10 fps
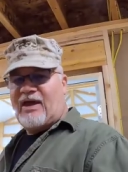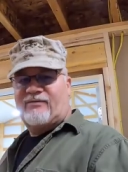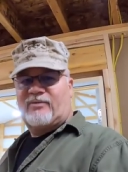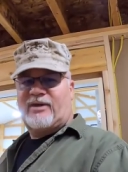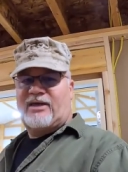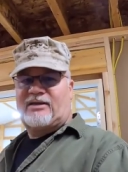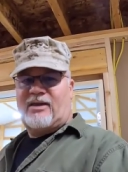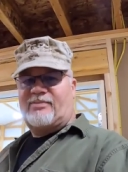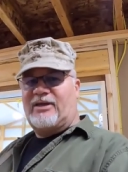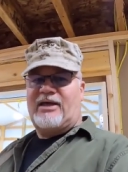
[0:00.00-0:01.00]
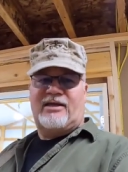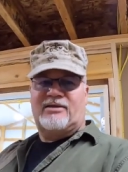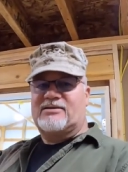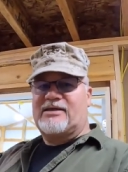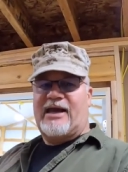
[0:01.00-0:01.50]
After we get that
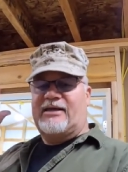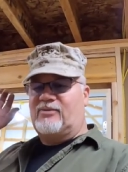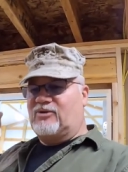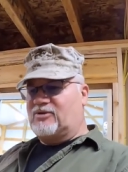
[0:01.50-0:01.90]
planed and sanded,